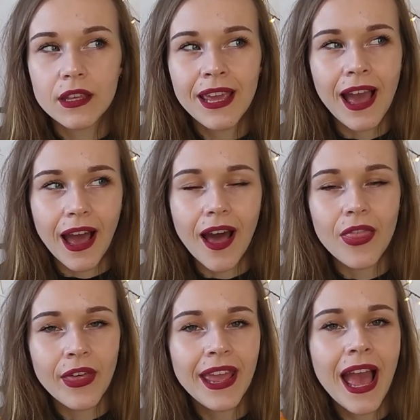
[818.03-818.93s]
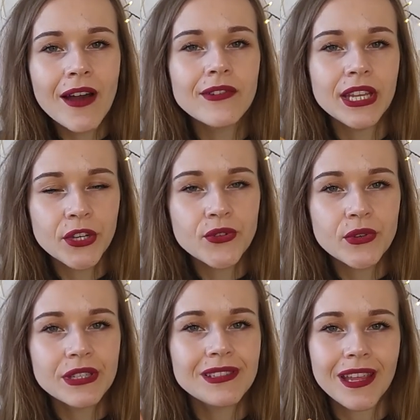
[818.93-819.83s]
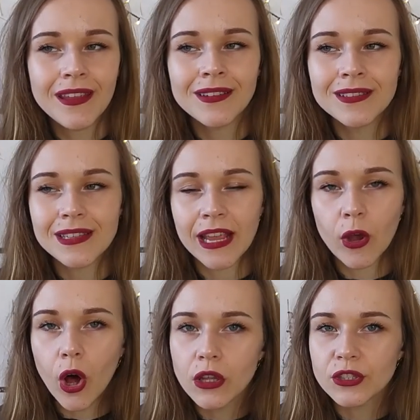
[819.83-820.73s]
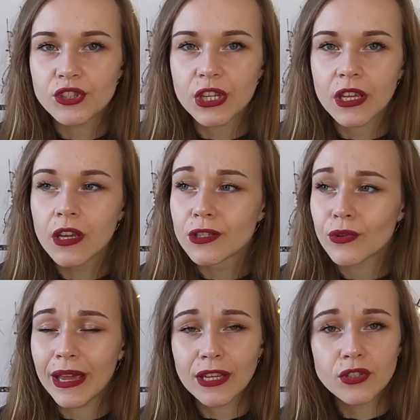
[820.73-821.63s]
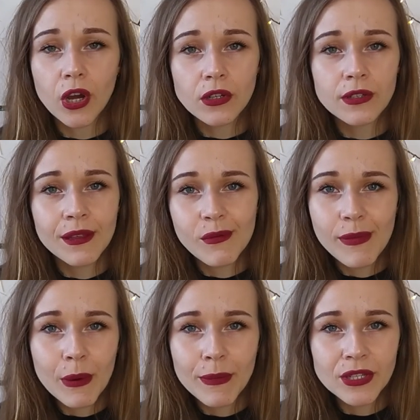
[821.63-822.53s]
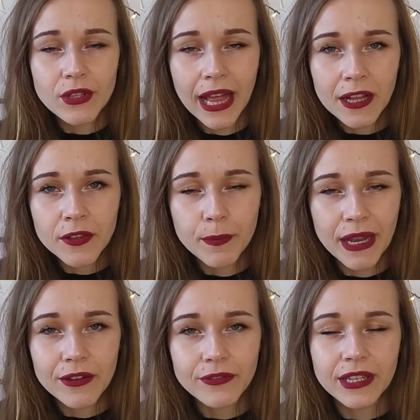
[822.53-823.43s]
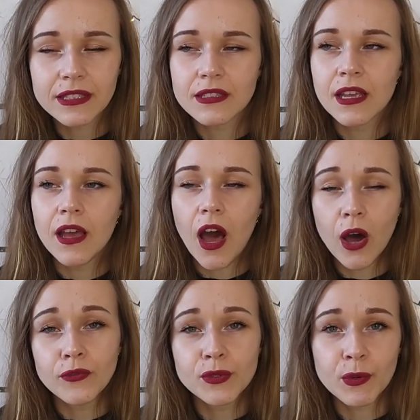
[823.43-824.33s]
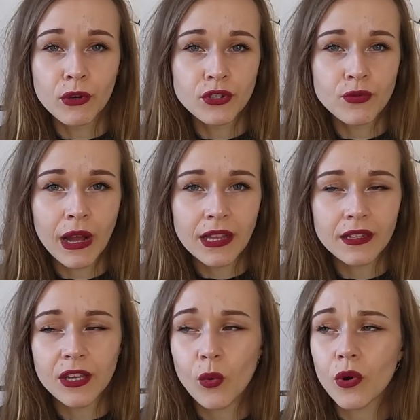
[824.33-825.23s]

yeah, they have an interest in psychology, so I can talk to them about mental health benefits of spirituality.